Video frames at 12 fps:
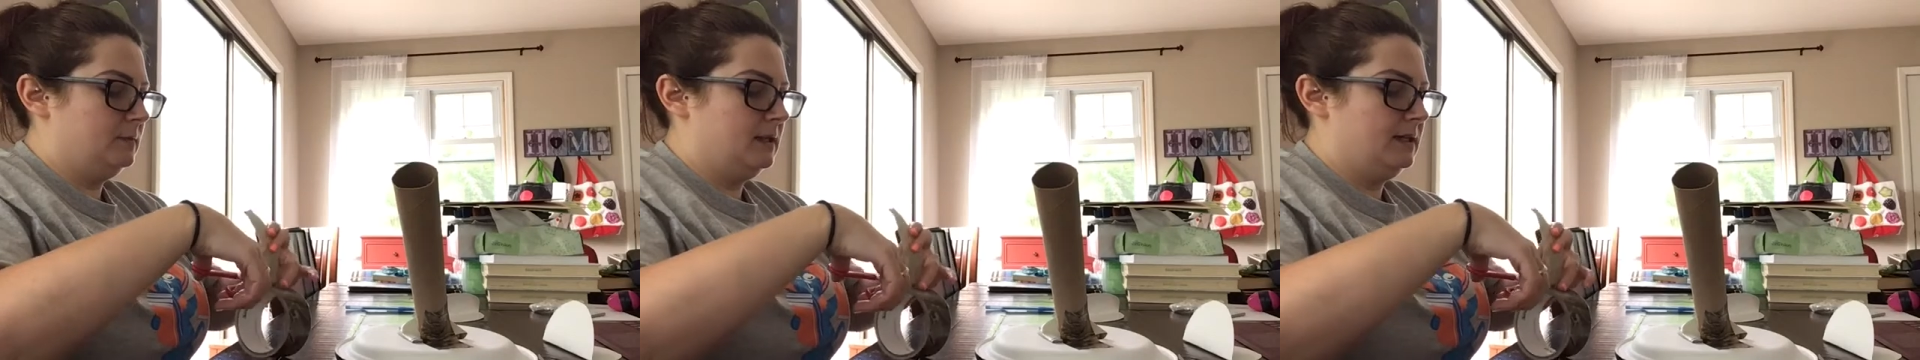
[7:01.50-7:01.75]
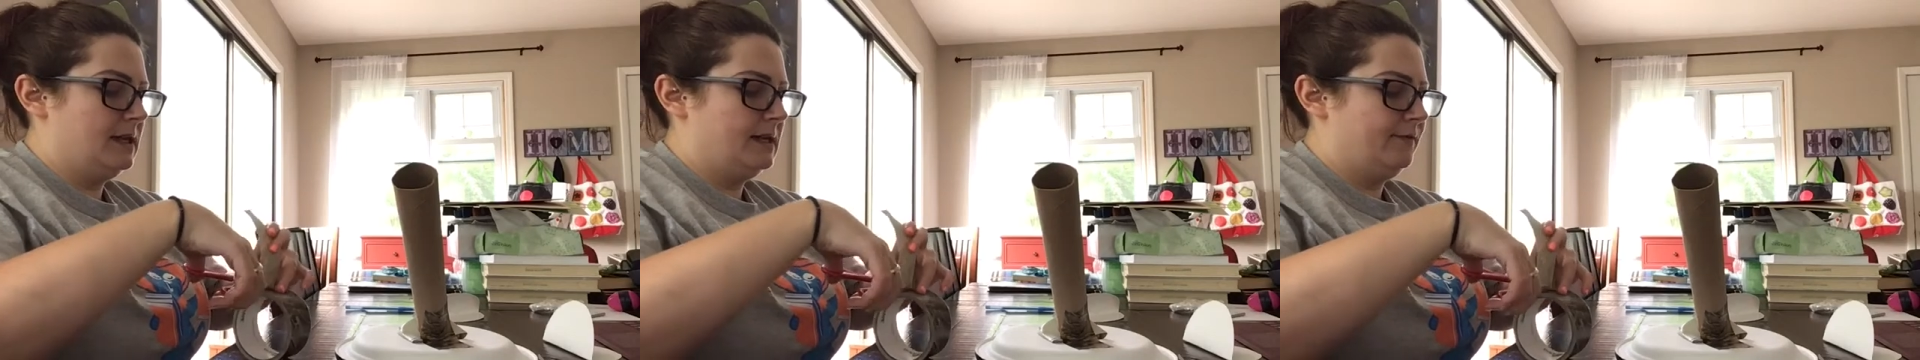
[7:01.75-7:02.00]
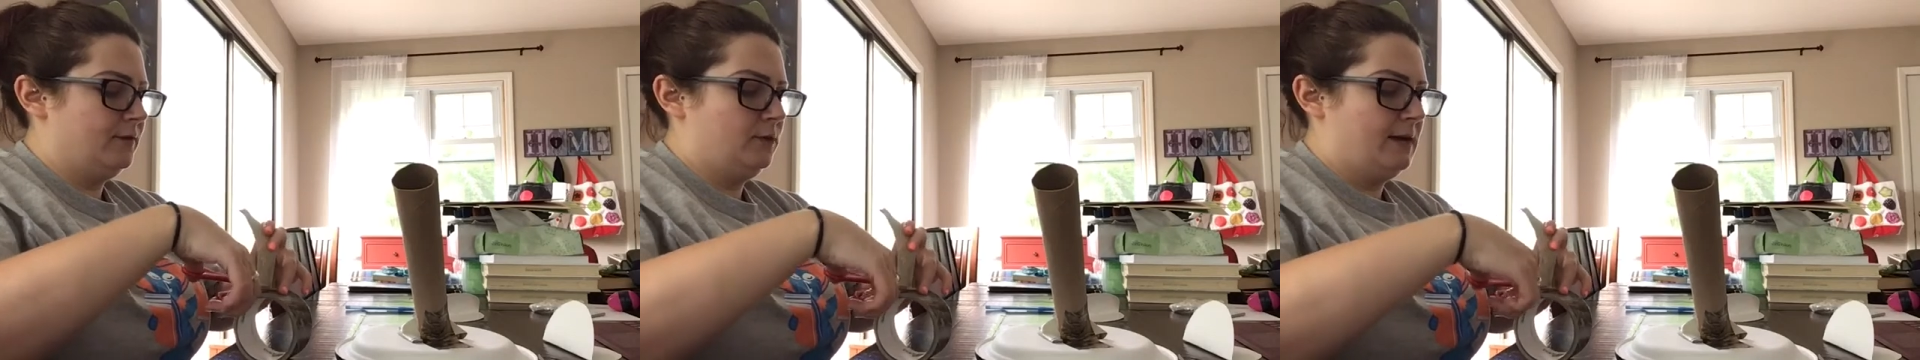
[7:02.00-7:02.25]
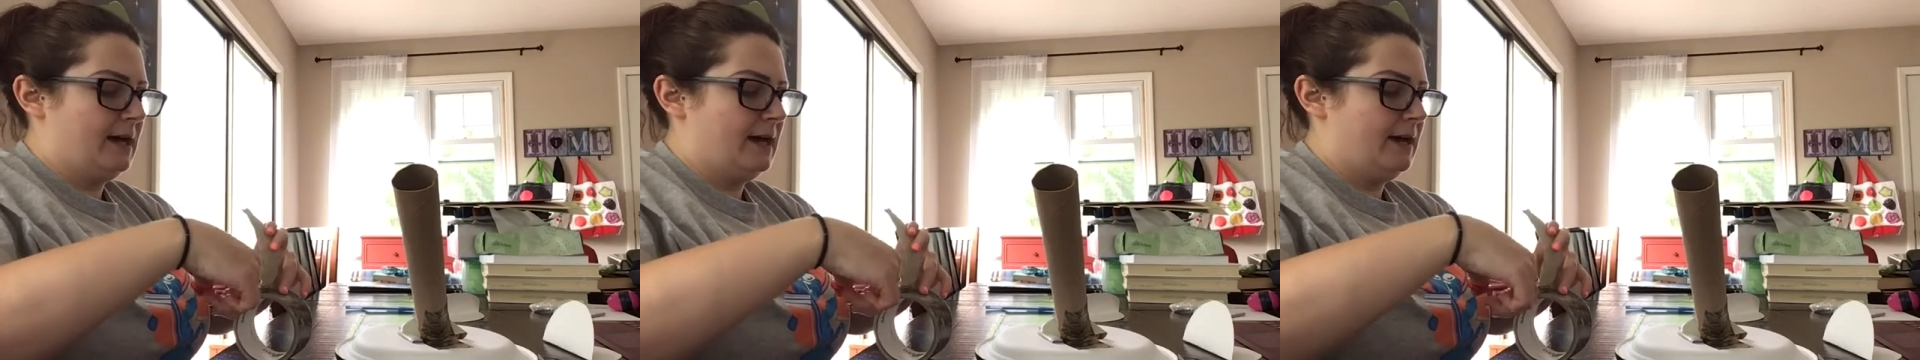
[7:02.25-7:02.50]
Again, if you
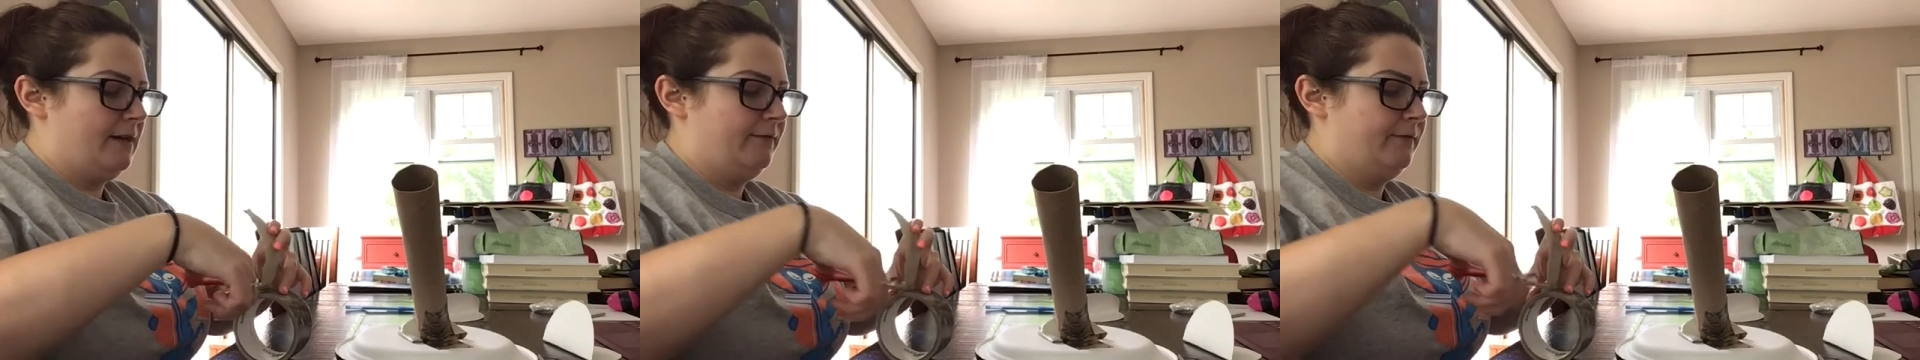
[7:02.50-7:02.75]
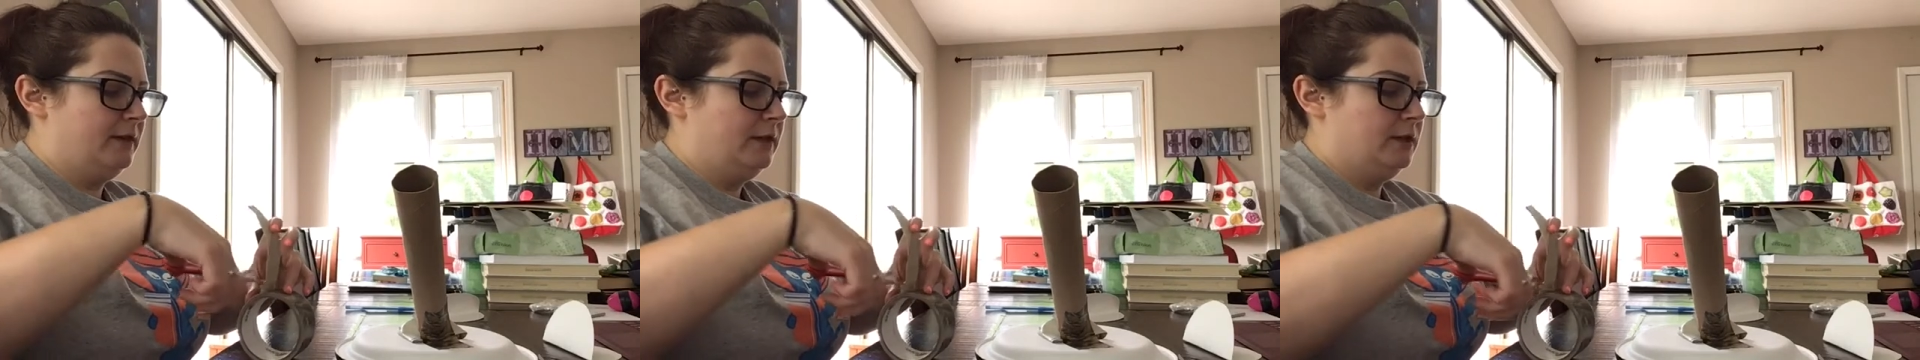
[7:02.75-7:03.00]
have